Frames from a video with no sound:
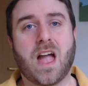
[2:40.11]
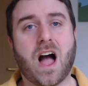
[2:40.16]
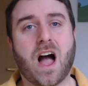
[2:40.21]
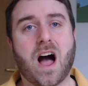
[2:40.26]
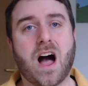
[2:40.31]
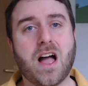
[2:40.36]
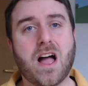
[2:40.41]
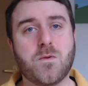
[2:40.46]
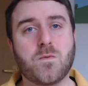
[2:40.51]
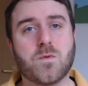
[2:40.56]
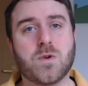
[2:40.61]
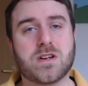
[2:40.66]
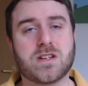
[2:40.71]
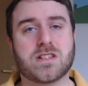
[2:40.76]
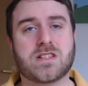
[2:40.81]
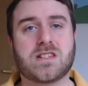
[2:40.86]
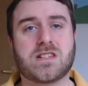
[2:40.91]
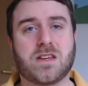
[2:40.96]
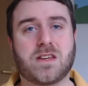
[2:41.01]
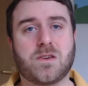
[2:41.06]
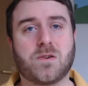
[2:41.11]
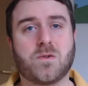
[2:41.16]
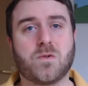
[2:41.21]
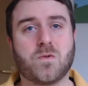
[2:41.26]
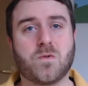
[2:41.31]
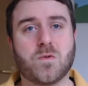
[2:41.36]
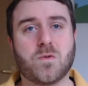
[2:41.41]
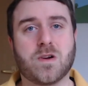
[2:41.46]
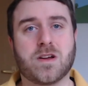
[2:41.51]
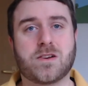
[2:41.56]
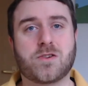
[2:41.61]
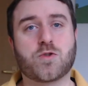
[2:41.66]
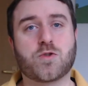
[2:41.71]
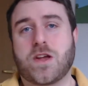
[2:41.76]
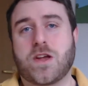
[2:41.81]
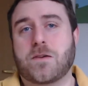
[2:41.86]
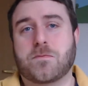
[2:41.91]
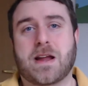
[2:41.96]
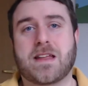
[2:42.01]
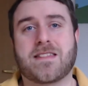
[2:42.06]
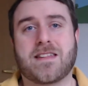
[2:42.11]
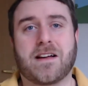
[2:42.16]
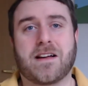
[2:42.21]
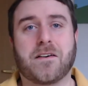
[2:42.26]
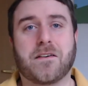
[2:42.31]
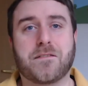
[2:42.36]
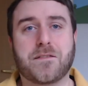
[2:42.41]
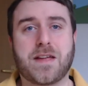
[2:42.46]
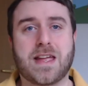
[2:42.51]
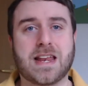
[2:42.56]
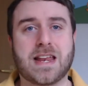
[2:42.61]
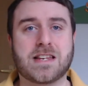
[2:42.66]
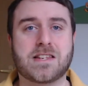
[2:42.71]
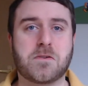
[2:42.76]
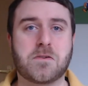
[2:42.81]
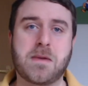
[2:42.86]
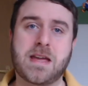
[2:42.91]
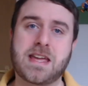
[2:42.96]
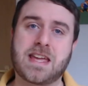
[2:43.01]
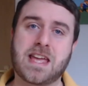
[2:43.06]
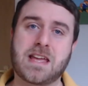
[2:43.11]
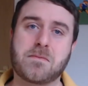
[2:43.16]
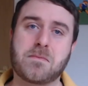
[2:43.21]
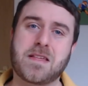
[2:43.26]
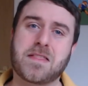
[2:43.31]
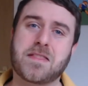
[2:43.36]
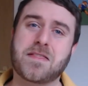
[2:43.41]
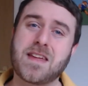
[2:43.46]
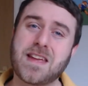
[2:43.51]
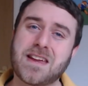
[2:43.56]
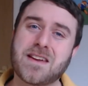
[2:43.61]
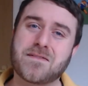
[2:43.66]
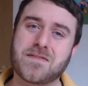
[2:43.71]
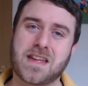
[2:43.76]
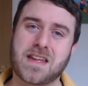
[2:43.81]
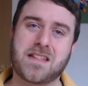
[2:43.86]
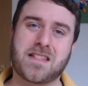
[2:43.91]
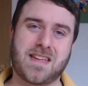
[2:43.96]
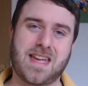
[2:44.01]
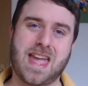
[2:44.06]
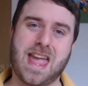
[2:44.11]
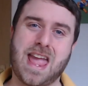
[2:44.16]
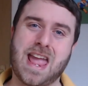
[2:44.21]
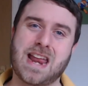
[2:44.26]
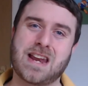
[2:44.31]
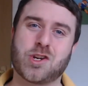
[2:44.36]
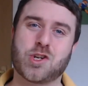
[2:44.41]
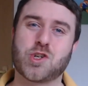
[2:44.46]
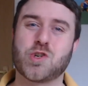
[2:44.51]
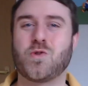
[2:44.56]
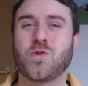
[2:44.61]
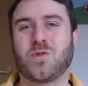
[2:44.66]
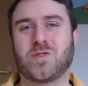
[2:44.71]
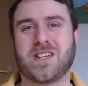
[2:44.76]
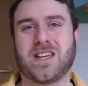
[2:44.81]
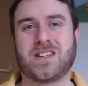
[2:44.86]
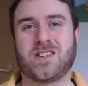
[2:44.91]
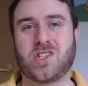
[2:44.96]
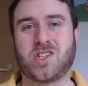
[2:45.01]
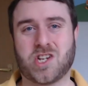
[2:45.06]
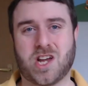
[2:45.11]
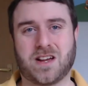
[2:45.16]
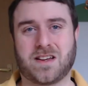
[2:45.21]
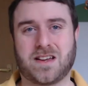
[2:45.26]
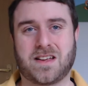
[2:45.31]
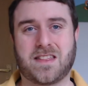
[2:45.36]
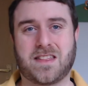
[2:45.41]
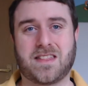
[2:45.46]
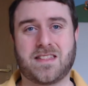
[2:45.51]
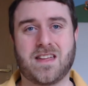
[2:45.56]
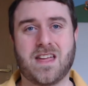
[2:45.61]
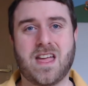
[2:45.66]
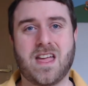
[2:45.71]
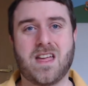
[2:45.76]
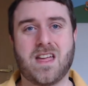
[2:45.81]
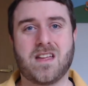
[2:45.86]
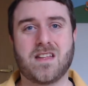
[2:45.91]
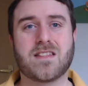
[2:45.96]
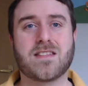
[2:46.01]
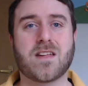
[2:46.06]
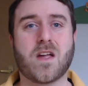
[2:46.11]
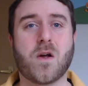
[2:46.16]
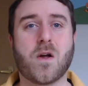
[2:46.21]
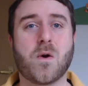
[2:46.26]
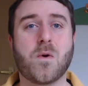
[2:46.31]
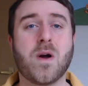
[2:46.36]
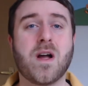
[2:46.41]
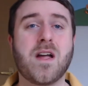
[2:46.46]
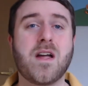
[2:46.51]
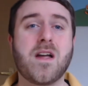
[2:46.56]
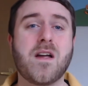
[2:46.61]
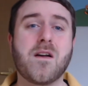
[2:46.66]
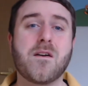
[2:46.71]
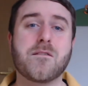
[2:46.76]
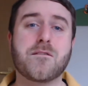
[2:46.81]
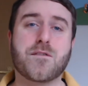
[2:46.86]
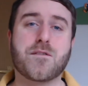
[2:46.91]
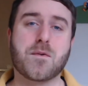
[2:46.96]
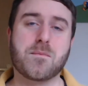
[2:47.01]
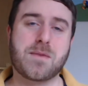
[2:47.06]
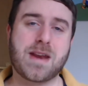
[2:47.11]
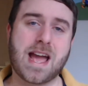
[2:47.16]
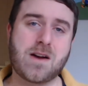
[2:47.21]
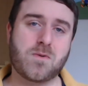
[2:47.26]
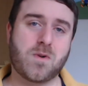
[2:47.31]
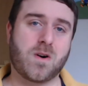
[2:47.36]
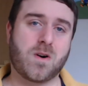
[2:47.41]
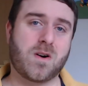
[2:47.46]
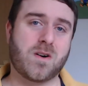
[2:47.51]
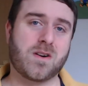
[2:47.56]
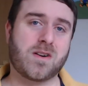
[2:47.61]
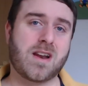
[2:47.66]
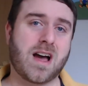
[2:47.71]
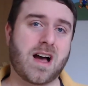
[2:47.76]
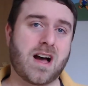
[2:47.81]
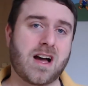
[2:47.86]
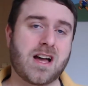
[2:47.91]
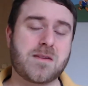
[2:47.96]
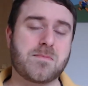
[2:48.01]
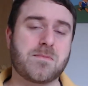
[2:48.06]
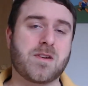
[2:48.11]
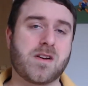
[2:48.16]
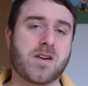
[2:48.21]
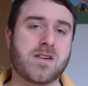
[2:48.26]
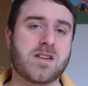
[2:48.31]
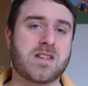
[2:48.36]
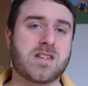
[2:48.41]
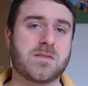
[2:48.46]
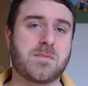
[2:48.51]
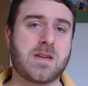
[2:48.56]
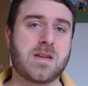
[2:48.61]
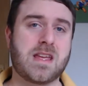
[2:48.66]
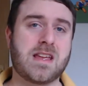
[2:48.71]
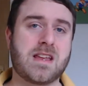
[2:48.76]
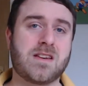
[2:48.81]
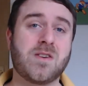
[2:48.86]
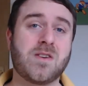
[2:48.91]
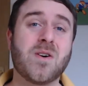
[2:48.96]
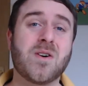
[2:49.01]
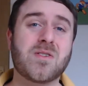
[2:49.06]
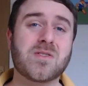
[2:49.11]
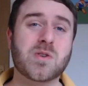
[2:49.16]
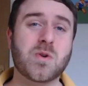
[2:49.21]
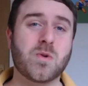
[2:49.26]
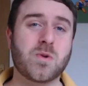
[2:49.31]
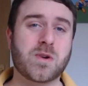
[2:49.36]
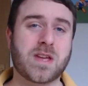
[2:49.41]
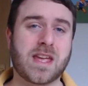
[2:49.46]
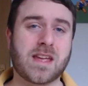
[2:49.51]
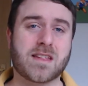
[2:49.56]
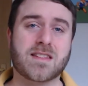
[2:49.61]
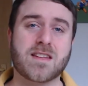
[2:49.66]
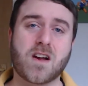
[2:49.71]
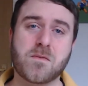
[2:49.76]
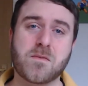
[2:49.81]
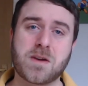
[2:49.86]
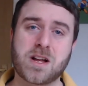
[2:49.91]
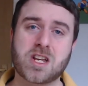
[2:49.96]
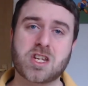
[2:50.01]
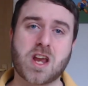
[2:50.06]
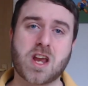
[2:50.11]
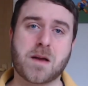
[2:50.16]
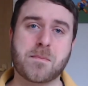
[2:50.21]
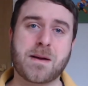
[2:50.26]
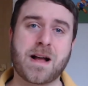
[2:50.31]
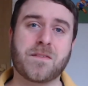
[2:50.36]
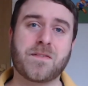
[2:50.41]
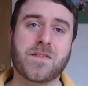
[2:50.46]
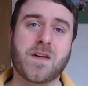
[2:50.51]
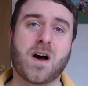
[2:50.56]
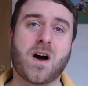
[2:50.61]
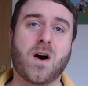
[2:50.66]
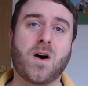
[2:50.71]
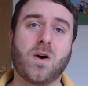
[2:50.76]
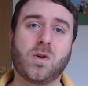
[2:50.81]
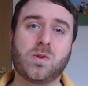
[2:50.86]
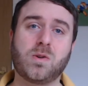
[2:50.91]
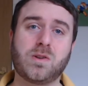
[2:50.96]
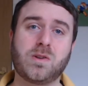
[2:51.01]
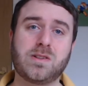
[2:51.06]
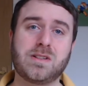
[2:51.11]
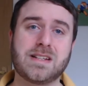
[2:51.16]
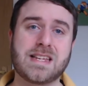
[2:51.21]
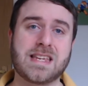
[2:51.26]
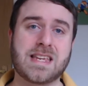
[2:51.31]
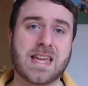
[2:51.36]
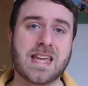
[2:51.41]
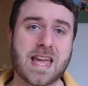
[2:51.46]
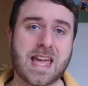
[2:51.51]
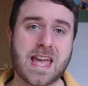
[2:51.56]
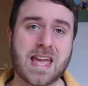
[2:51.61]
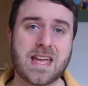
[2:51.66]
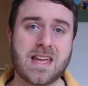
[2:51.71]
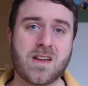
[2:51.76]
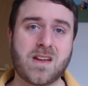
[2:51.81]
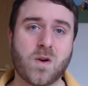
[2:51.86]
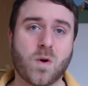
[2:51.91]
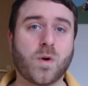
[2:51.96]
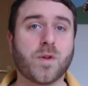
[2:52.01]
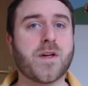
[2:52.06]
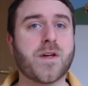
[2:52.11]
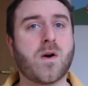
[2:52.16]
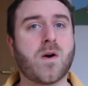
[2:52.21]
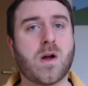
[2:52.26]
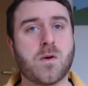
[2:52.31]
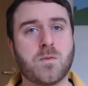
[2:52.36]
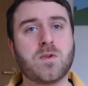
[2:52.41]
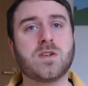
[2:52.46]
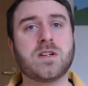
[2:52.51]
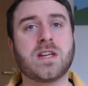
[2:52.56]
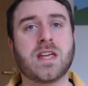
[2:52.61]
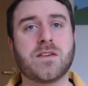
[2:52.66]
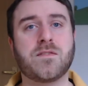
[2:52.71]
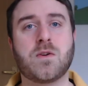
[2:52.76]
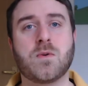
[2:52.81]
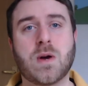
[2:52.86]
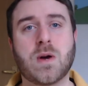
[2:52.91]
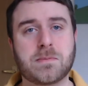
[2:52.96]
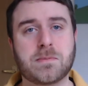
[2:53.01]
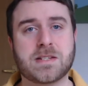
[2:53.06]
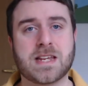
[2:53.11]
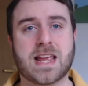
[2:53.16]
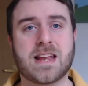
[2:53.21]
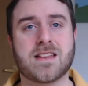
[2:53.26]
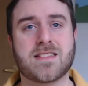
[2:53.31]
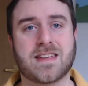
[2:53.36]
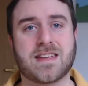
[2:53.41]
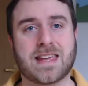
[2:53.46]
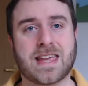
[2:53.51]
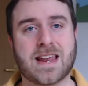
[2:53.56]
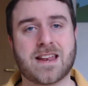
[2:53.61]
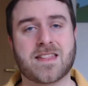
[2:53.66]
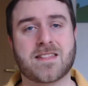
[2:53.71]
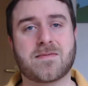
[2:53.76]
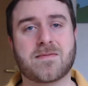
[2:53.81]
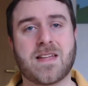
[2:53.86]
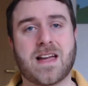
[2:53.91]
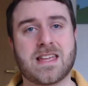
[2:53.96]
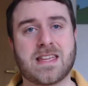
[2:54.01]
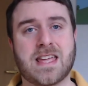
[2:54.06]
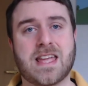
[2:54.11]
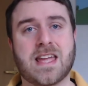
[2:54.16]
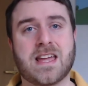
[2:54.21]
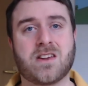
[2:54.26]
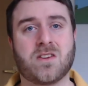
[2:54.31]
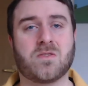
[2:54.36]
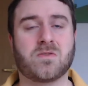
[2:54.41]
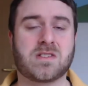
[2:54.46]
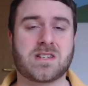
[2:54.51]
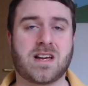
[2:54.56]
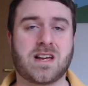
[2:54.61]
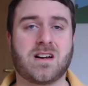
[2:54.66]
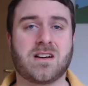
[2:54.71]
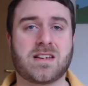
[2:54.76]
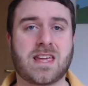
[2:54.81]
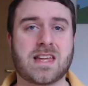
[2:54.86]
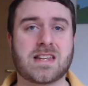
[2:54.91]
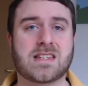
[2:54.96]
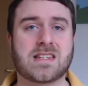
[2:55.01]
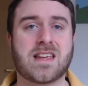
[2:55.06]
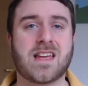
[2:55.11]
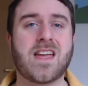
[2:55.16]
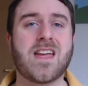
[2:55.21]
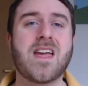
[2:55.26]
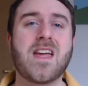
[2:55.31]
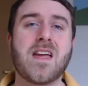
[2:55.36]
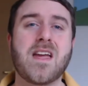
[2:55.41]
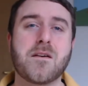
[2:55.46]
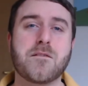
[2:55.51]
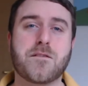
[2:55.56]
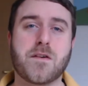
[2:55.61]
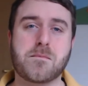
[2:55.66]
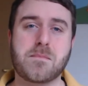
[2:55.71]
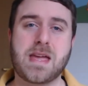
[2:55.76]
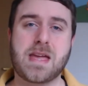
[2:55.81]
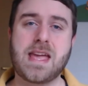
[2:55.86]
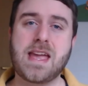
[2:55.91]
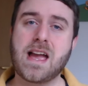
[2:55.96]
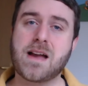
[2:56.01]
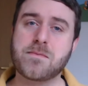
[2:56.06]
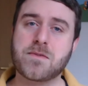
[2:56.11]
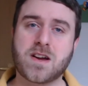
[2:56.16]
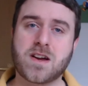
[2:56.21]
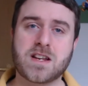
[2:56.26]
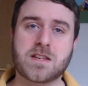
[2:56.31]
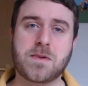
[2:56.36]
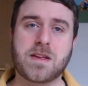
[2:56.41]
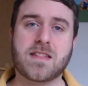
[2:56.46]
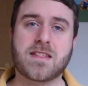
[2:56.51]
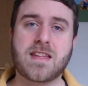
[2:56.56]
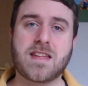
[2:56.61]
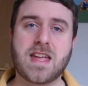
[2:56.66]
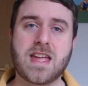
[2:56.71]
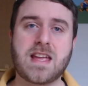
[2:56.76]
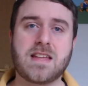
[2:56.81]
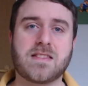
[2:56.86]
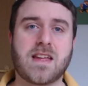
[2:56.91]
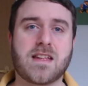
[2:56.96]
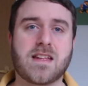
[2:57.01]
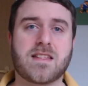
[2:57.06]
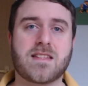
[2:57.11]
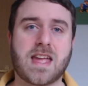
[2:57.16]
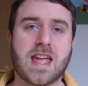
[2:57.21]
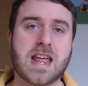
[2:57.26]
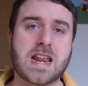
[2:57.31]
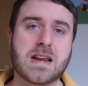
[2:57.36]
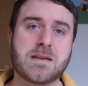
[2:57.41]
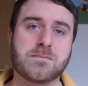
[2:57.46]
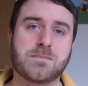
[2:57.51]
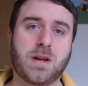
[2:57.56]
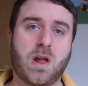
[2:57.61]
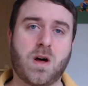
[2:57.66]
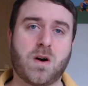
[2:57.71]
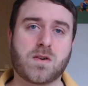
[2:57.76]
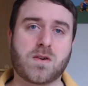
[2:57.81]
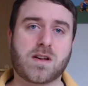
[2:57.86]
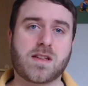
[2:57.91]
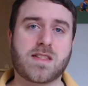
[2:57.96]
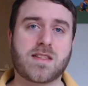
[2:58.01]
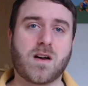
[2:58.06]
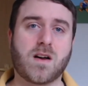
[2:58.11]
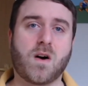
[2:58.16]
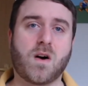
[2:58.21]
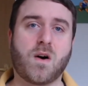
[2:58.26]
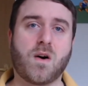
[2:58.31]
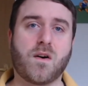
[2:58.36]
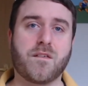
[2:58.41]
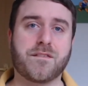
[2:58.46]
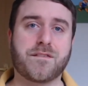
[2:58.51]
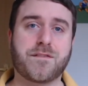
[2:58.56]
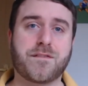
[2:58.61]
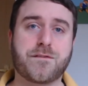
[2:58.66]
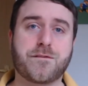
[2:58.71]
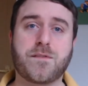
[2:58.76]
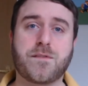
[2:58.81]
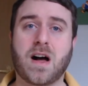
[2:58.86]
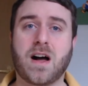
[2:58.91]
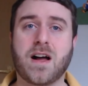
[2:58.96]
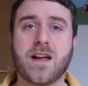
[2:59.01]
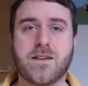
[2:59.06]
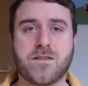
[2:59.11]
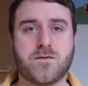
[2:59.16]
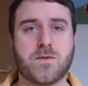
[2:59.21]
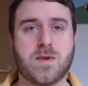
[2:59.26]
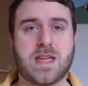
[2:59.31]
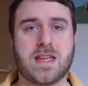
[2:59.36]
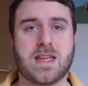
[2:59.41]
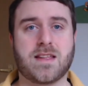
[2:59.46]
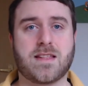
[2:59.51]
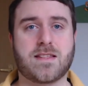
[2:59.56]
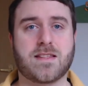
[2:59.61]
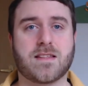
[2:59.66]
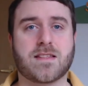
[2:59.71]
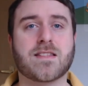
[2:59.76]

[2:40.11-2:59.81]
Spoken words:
I want to trick myself into making me think of this in shorter chunks. So from now on, I'm going to be not talking so much about the whole year, although I will give you updates against that year-long target. For me, I'm going to be seeing this in blocks of 5 weeks.